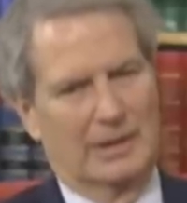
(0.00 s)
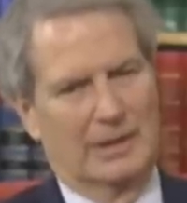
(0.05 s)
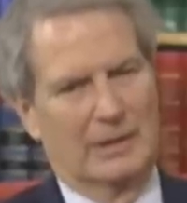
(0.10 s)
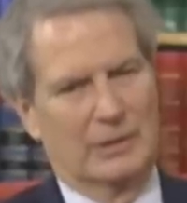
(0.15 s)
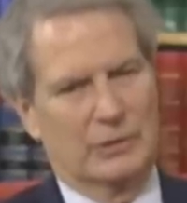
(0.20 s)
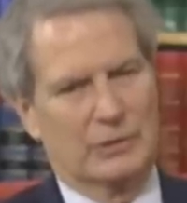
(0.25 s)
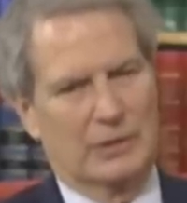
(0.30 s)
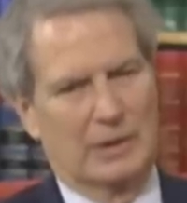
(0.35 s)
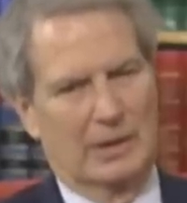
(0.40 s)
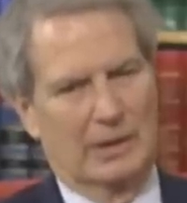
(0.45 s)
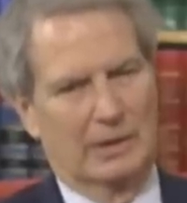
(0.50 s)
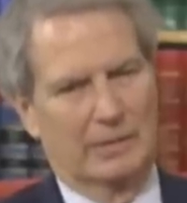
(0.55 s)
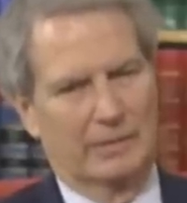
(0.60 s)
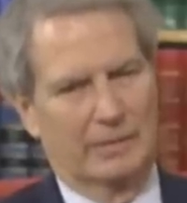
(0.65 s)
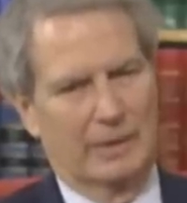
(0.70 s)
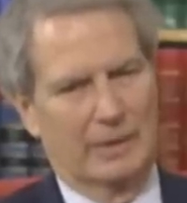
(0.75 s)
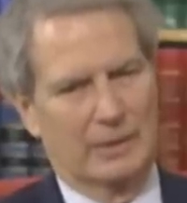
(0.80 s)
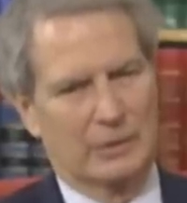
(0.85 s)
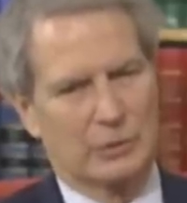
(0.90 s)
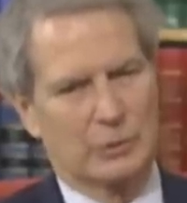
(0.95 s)
instead
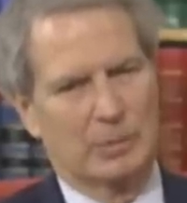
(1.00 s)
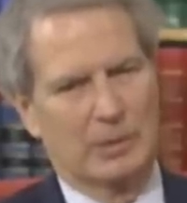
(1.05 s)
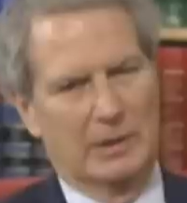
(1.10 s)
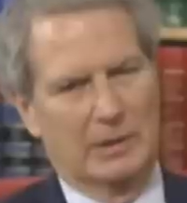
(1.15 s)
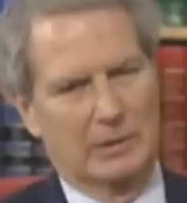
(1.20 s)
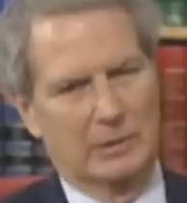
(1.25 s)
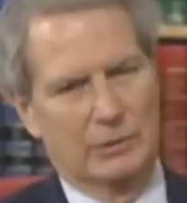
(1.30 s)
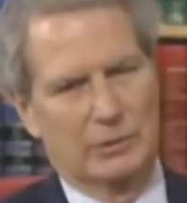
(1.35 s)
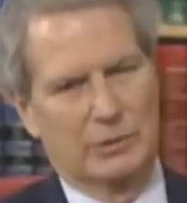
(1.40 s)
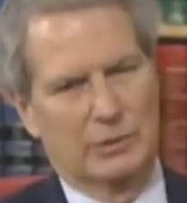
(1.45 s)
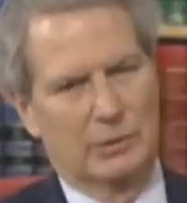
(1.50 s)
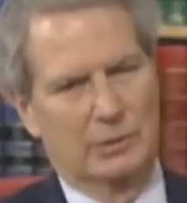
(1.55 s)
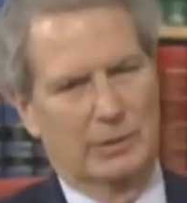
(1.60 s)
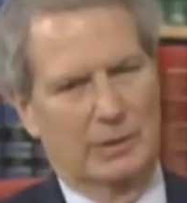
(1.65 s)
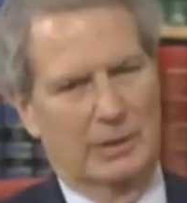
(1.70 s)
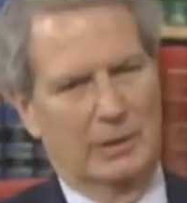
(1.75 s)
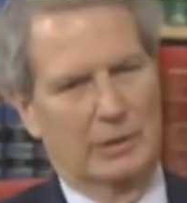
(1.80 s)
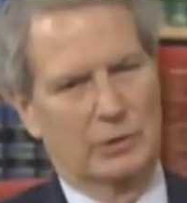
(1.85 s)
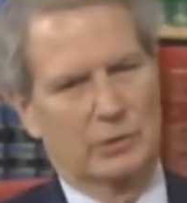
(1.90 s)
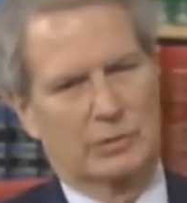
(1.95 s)
of speaking to
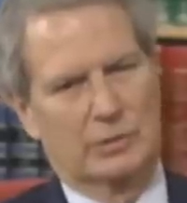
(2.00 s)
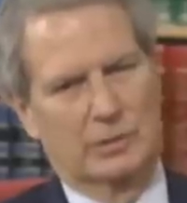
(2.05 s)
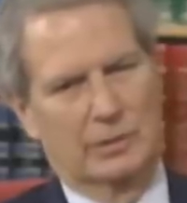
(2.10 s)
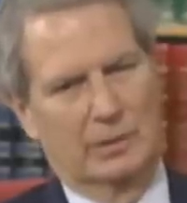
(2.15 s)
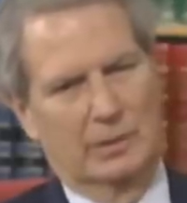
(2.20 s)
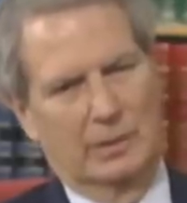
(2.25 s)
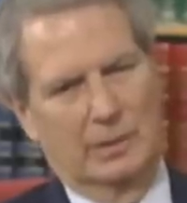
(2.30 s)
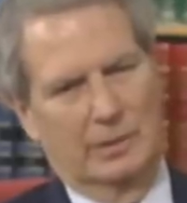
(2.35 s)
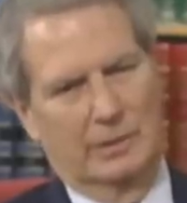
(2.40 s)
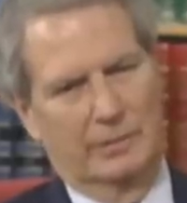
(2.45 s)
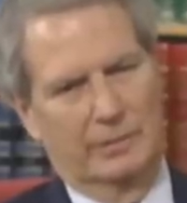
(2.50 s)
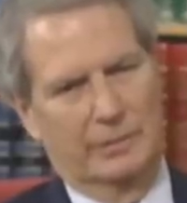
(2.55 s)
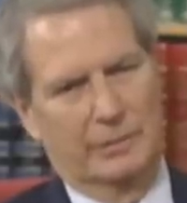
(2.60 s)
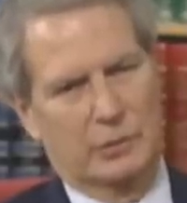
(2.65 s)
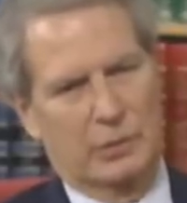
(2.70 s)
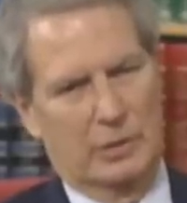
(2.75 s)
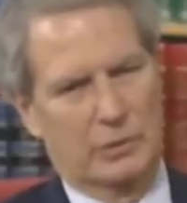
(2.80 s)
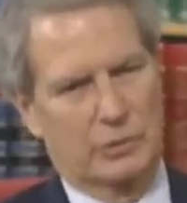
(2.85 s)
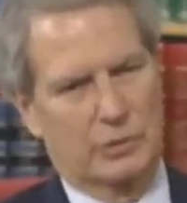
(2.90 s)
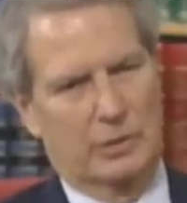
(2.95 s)
the issue of
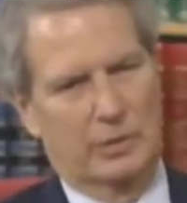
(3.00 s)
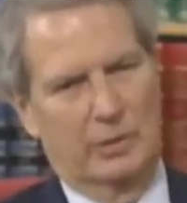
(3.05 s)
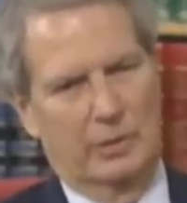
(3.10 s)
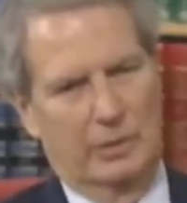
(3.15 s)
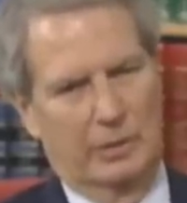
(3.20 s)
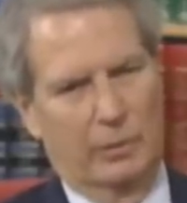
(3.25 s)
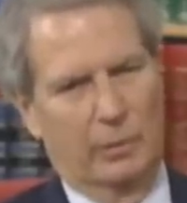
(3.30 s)
Social Security,